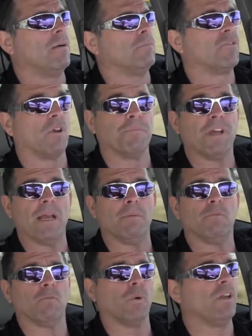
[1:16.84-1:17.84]

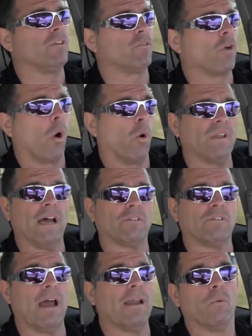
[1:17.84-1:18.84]
Sometimes when it's cold
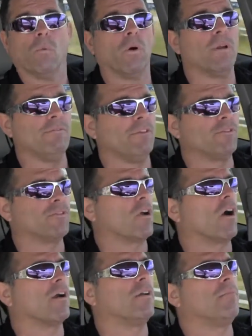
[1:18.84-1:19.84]
outside, it won't even
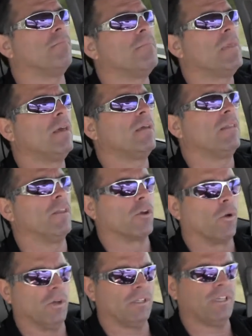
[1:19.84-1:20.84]
start. The
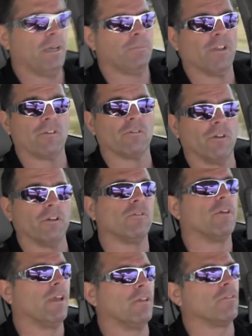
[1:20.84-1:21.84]
coolant temp sensor
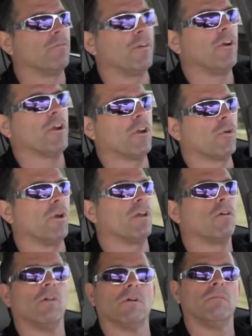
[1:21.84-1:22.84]
is a very
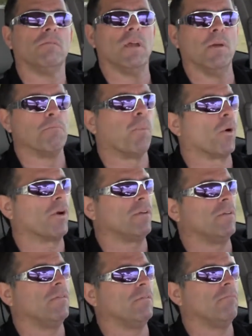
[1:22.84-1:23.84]
critical,
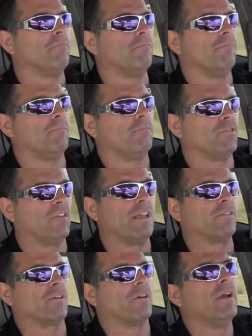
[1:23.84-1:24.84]
important
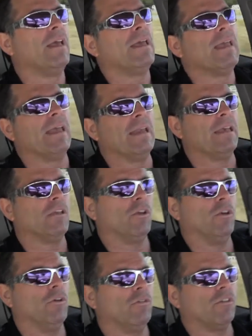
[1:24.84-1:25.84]
sensor, and it
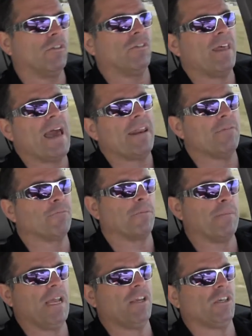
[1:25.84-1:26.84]
uses that
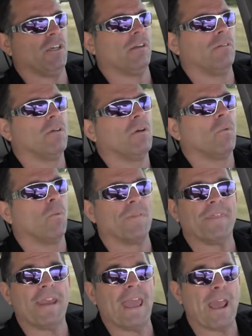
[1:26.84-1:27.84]
information
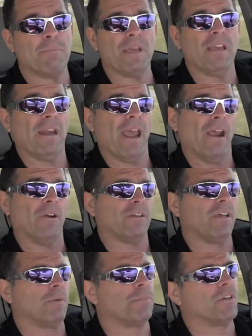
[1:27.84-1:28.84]
with an ambient air
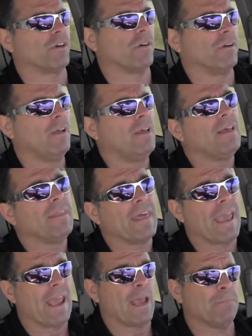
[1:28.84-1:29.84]
temperature.
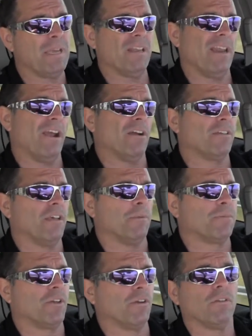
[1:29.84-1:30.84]
The ambient air
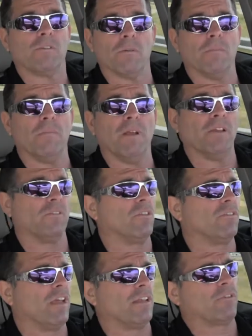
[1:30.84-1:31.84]
temperature is
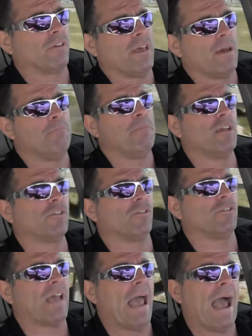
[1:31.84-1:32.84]
the sensor that measures